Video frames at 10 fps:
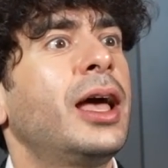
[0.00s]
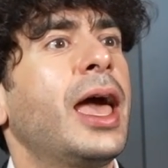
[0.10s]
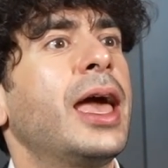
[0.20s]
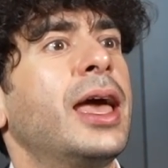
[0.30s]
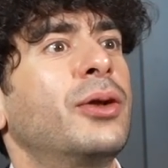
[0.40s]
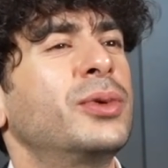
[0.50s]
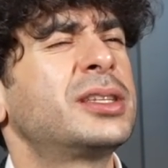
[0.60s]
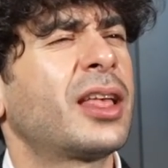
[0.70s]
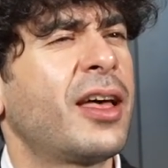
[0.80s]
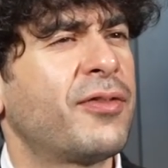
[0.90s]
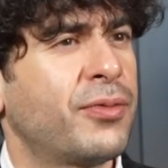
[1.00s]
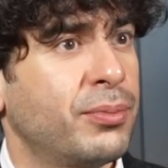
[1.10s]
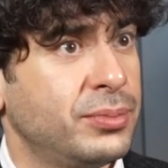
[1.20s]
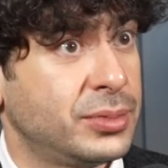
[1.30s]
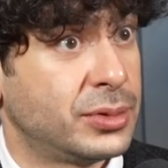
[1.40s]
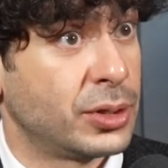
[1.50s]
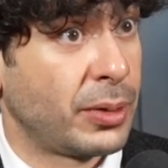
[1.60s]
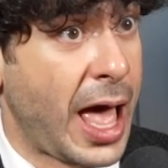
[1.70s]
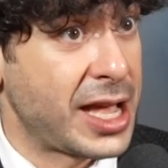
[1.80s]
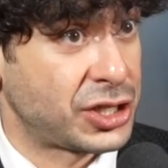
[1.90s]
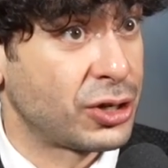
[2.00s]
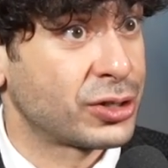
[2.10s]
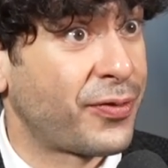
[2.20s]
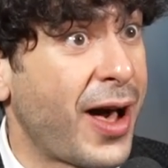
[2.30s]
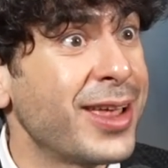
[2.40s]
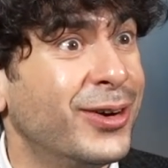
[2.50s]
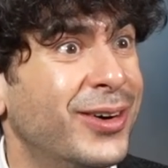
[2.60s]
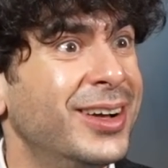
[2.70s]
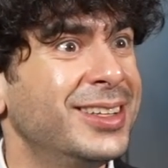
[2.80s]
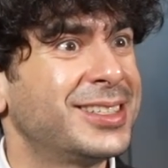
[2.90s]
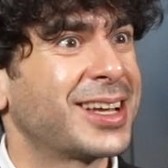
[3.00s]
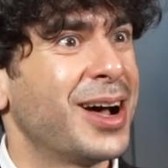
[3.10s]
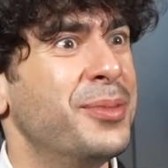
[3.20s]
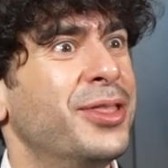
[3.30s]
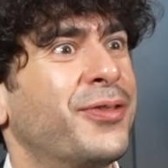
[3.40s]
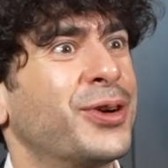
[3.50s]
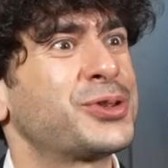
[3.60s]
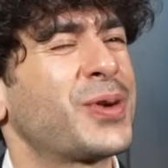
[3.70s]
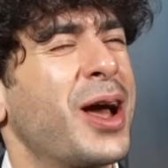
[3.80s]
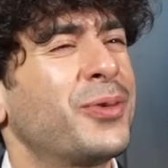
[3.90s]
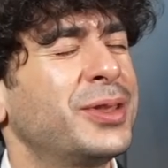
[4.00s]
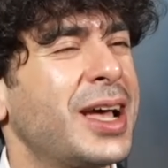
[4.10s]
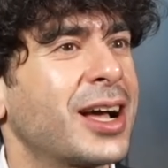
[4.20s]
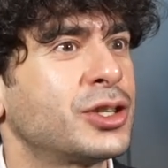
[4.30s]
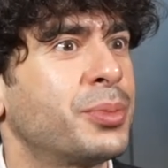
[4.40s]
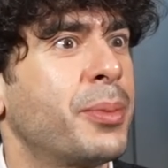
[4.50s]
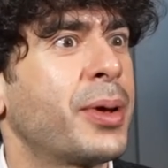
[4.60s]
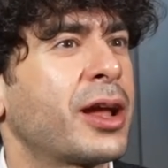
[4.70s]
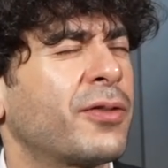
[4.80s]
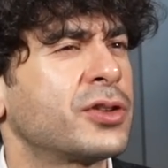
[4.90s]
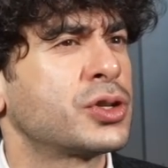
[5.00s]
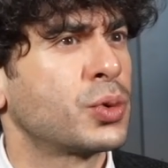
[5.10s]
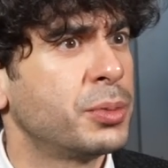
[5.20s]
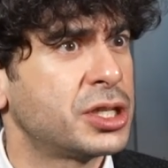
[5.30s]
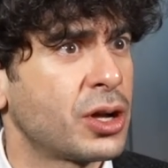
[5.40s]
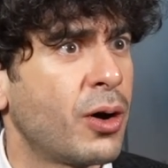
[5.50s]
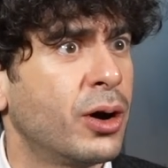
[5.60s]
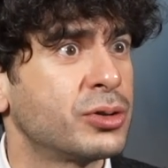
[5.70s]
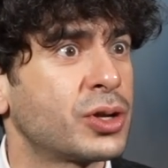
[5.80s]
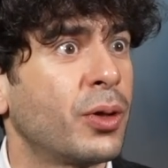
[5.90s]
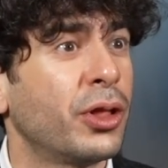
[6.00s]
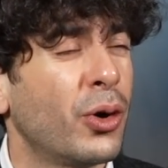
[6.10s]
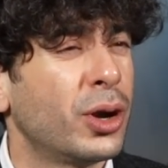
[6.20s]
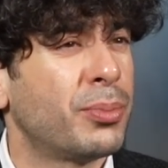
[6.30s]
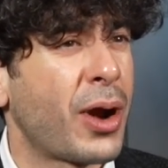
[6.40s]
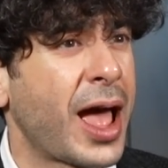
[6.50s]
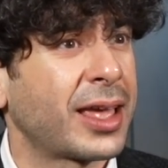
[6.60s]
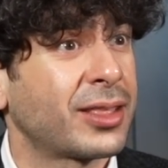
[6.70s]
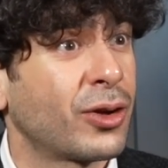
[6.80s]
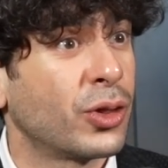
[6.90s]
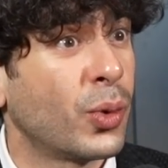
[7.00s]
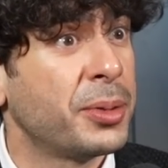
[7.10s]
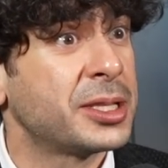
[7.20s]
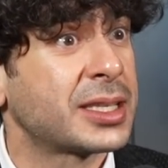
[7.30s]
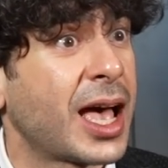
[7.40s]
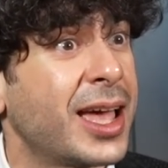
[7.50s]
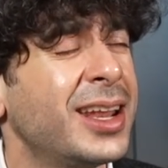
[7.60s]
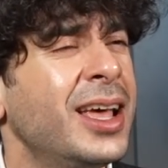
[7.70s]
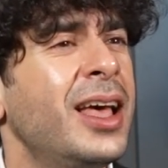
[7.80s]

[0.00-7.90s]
And we still have the last year's final to come in the first round with Doctor Britt Baker versus Ruby Soho. So a loaded bracket there on the women's side.